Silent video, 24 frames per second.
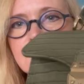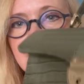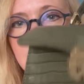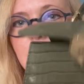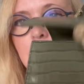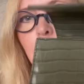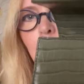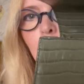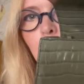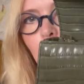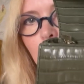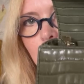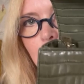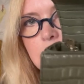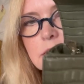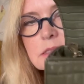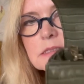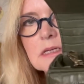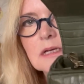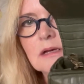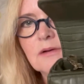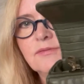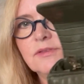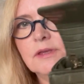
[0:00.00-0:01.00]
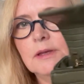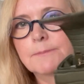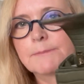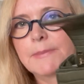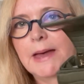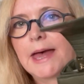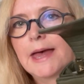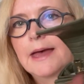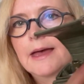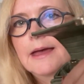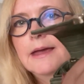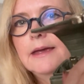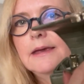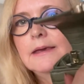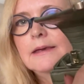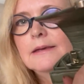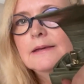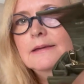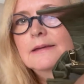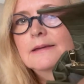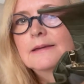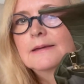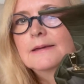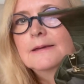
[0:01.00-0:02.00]
the quality of the bag,
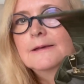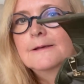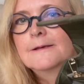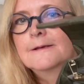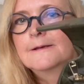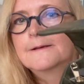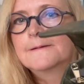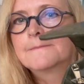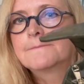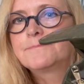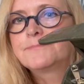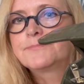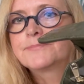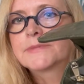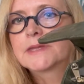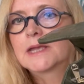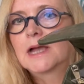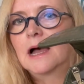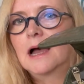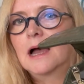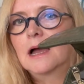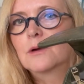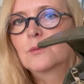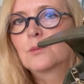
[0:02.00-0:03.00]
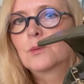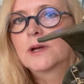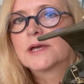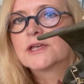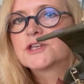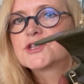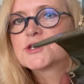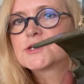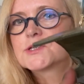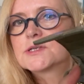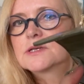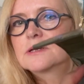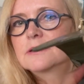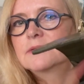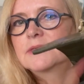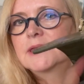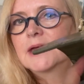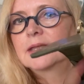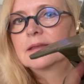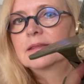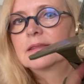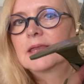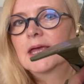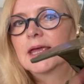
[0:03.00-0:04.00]
I wish
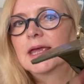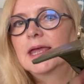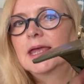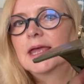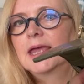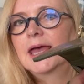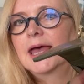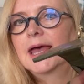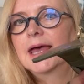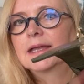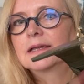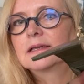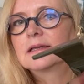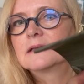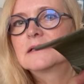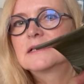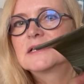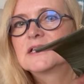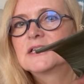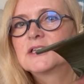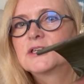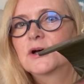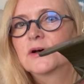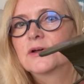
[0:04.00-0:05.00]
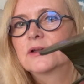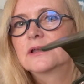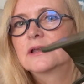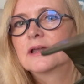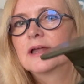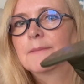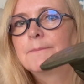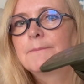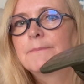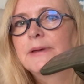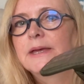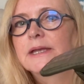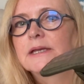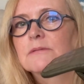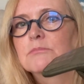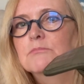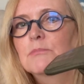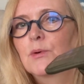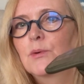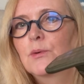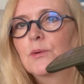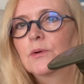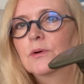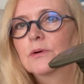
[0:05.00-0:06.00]
that they had done a bit
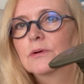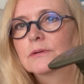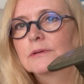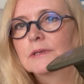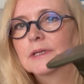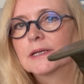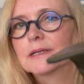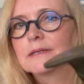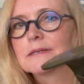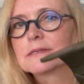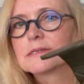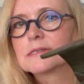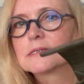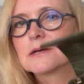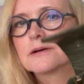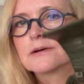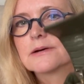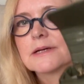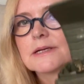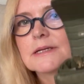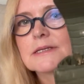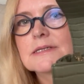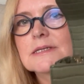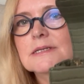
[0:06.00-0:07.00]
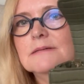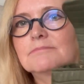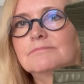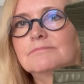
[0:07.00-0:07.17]
more on the inside.